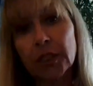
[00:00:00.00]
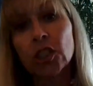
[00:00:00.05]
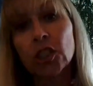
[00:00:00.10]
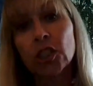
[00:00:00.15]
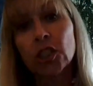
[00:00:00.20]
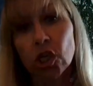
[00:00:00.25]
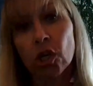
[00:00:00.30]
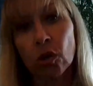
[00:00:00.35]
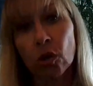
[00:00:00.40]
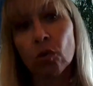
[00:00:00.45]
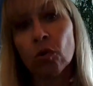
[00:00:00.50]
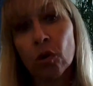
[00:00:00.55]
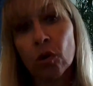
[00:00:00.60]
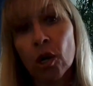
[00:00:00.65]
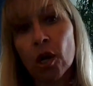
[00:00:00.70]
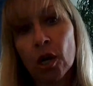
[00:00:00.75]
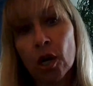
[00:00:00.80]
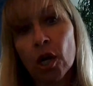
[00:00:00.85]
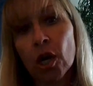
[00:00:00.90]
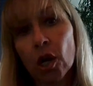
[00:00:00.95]

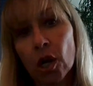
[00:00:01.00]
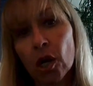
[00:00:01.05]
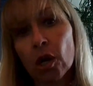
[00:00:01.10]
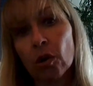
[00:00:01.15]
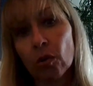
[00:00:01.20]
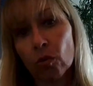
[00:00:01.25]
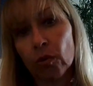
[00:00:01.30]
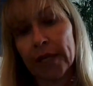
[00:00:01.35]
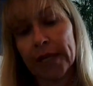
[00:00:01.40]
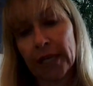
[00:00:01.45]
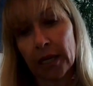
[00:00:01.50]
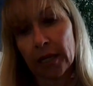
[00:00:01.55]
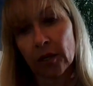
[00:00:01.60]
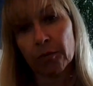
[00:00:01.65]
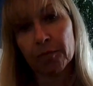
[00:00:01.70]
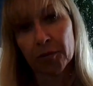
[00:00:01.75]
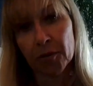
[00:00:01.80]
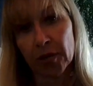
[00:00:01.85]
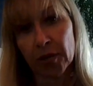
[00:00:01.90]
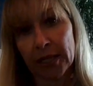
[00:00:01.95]
so we can
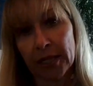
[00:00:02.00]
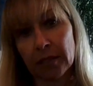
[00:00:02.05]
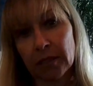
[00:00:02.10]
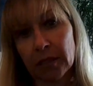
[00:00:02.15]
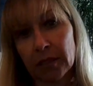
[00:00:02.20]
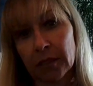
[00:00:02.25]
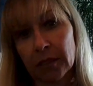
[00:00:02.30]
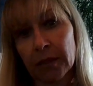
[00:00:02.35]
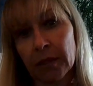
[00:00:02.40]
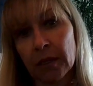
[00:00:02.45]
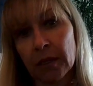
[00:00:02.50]
operate.